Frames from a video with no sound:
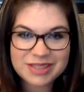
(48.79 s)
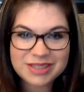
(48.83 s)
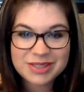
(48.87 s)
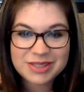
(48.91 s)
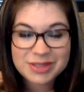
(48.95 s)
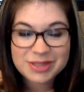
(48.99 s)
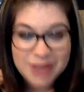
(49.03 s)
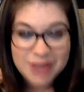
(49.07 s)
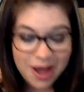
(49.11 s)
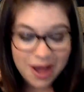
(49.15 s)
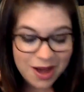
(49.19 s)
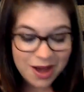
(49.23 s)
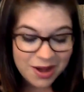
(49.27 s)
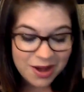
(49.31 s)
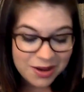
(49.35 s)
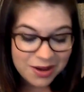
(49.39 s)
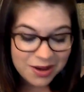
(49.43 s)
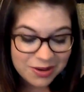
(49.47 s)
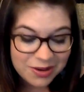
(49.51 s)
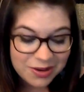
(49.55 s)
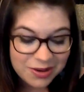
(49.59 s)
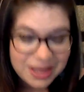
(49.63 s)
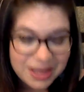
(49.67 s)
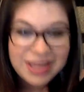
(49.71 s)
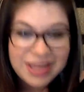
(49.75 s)

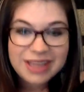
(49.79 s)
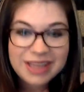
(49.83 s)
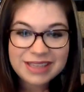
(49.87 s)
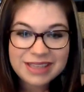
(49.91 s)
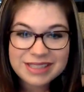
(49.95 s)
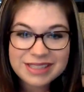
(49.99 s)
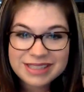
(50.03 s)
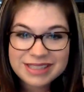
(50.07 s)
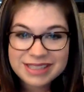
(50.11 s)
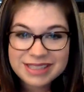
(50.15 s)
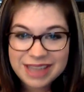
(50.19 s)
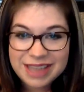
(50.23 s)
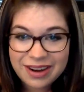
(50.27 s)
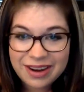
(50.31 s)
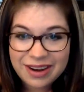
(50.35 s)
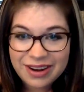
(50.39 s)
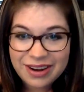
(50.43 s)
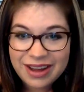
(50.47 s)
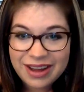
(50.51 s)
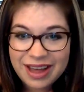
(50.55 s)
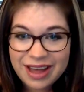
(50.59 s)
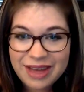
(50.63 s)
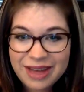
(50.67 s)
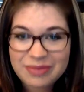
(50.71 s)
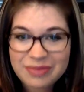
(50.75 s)
So,
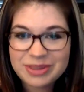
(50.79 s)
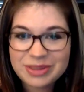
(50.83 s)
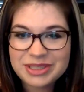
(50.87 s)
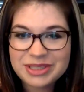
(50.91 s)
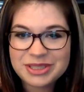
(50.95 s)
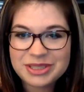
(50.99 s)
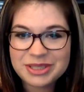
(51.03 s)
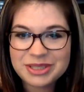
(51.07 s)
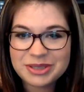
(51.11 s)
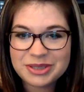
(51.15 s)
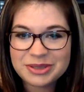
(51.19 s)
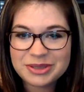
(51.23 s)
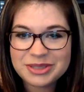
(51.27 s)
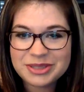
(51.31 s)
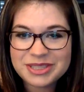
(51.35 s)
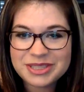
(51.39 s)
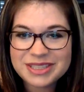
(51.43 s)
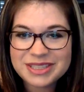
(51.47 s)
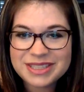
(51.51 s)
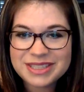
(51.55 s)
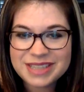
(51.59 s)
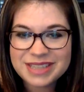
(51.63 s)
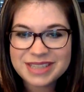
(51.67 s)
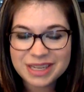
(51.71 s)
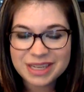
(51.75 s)
Sara, would you
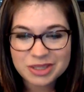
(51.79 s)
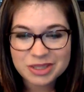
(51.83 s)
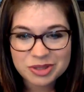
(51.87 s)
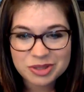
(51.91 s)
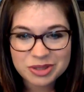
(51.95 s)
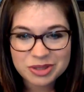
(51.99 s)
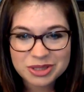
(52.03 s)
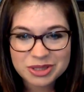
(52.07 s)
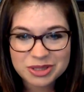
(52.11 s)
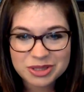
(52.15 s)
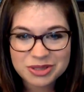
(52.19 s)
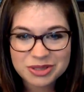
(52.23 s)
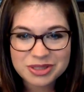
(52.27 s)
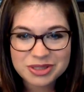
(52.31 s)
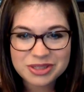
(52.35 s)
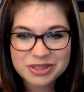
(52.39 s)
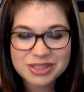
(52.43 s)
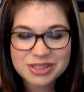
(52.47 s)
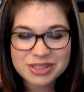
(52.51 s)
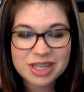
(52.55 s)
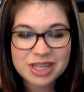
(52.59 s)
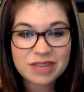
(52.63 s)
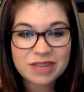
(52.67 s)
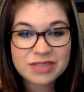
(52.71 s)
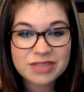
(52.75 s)
just introduce
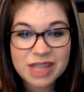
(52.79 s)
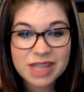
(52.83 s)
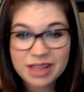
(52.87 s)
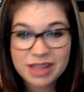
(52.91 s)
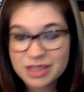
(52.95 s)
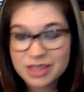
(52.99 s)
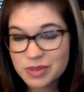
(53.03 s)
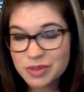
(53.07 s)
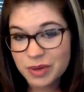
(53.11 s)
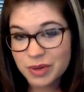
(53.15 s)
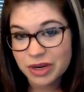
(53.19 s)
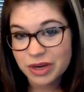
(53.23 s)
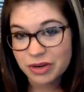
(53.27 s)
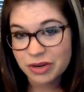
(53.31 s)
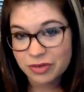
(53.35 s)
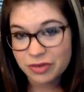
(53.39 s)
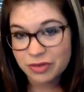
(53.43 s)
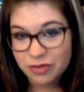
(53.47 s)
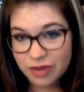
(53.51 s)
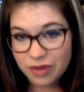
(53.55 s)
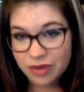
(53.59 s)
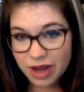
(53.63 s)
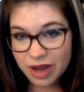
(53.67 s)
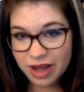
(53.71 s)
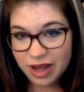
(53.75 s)
yourself? Tell us where you're
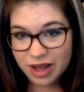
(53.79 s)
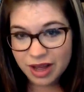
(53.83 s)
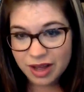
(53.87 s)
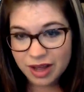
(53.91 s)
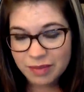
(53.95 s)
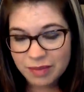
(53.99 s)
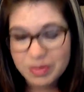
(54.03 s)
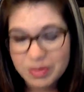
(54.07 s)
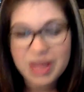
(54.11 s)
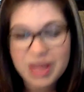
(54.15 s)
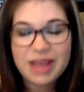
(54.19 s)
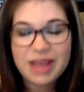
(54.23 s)
from,